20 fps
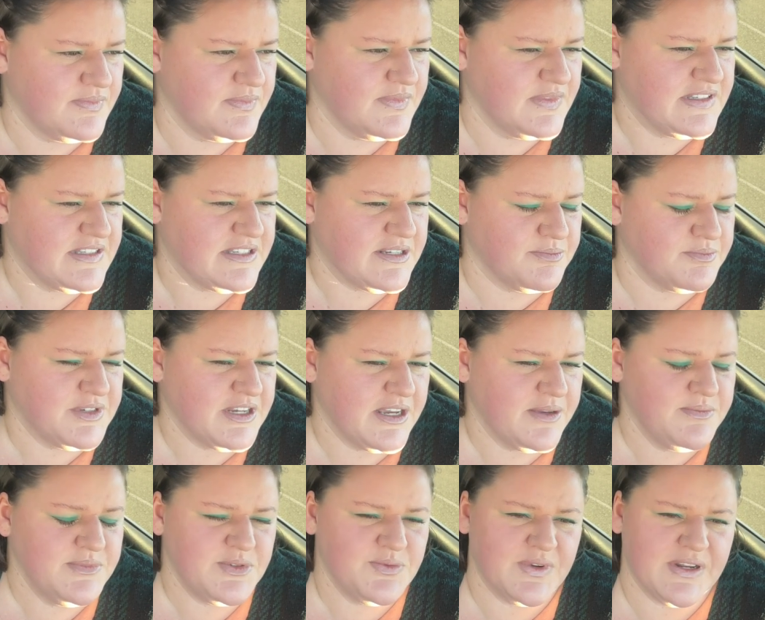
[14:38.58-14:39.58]

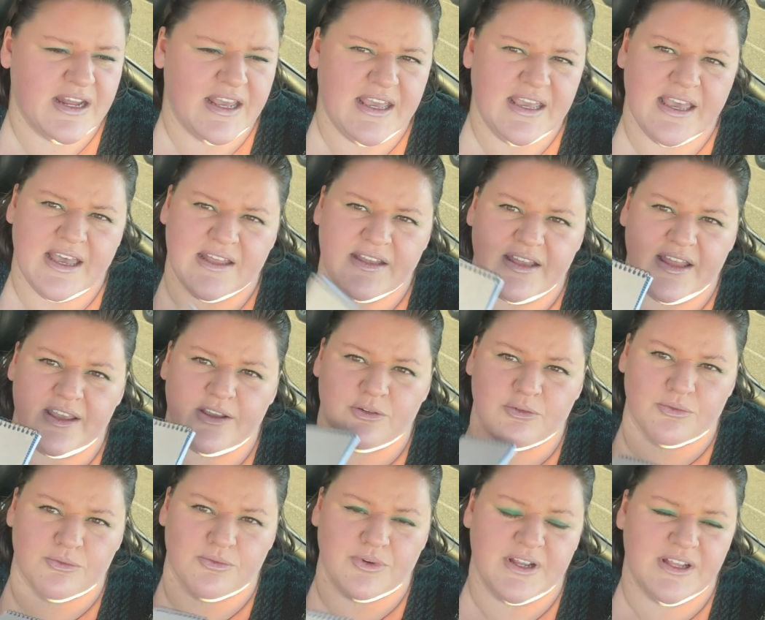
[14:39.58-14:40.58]
sometimes when I get like
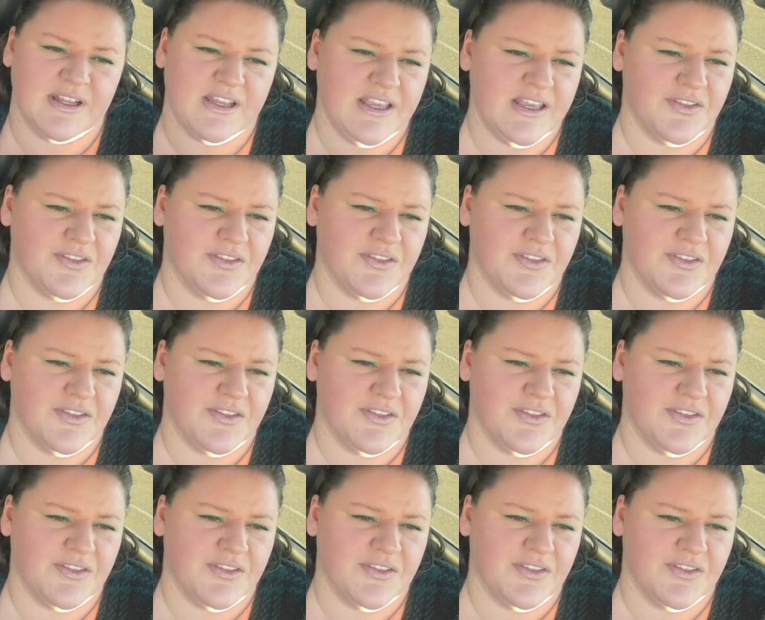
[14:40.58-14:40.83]
really